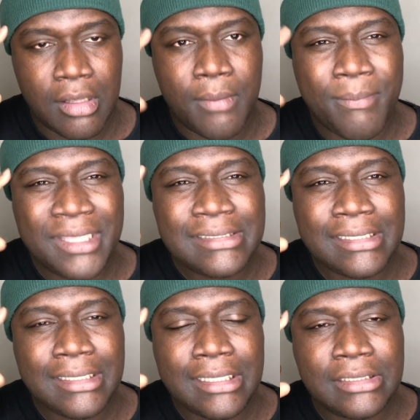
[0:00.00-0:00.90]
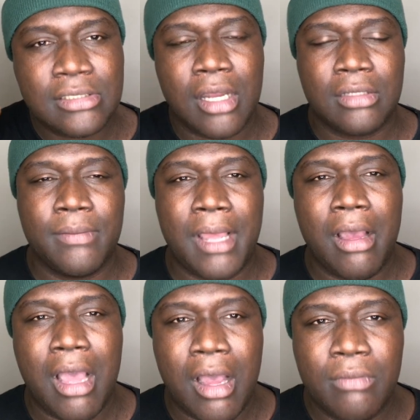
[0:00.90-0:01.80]
Mentally, he's talked about
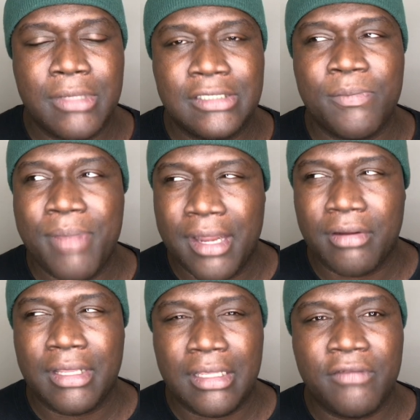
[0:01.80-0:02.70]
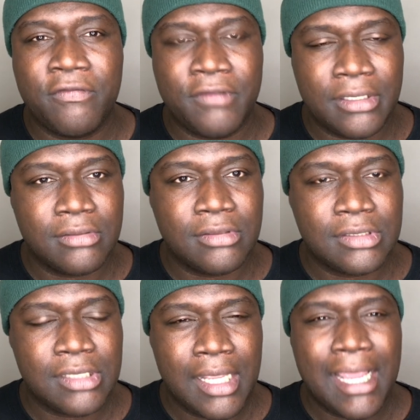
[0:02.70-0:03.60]
how much better he
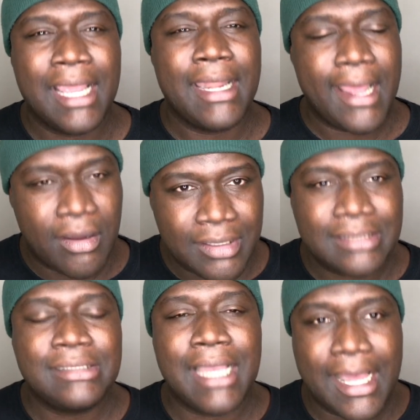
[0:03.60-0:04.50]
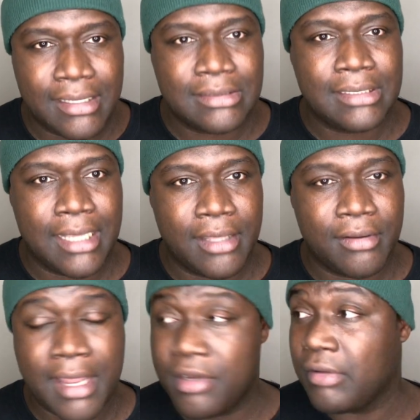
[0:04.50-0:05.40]
feels and how he's gotten it together.
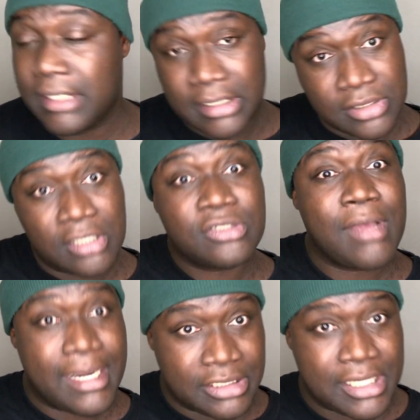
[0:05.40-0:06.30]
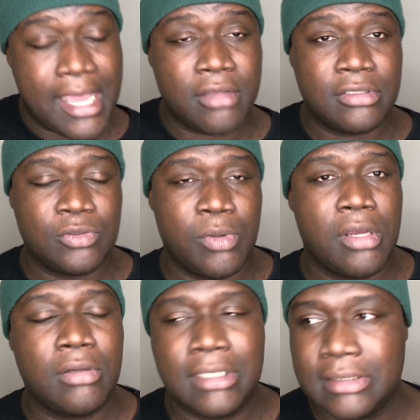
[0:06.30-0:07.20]
I know that he's also had a child as
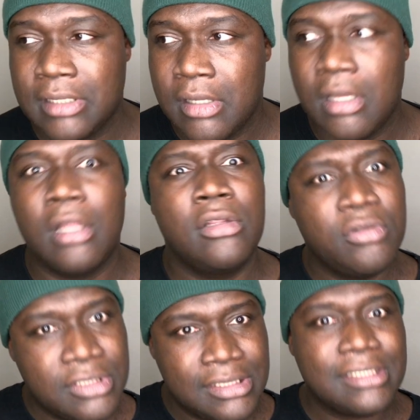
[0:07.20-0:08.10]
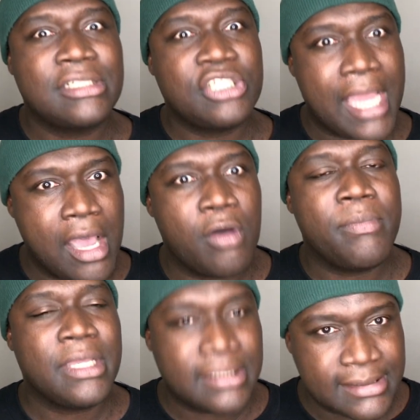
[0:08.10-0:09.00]
well. He's alluded to his child
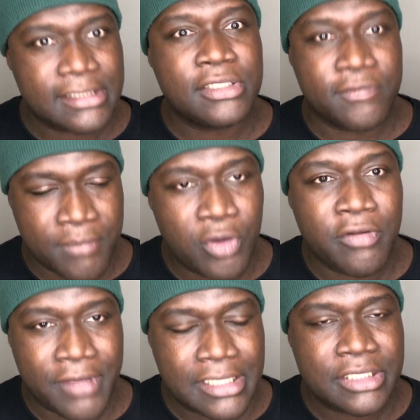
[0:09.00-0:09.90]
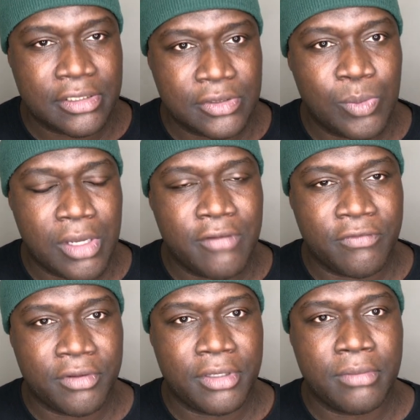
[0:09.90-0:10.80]
being a sense of motivation as well
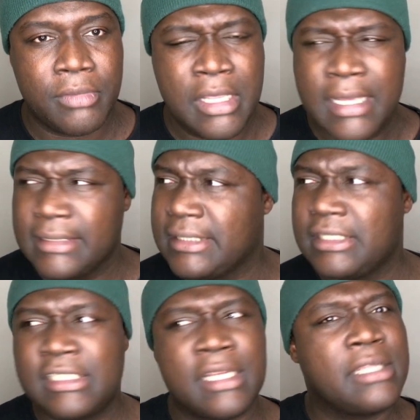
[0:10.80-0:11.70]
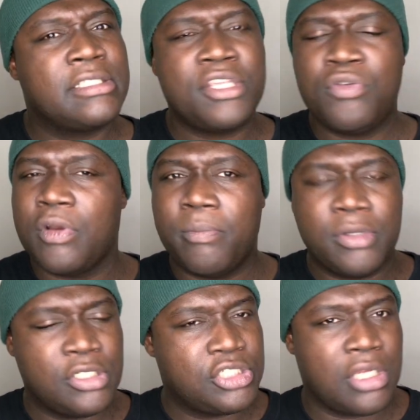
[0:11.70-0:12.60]
for him to, to continue to
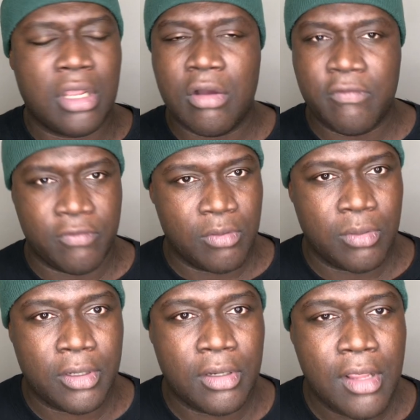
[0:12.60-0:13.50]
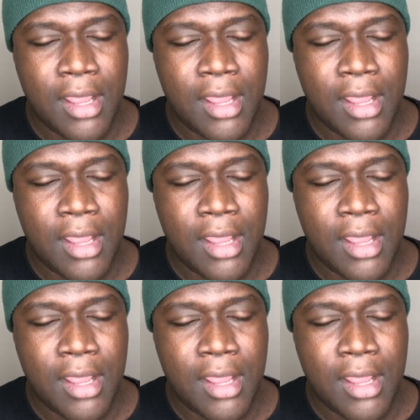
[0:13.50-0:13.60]
push and go forward.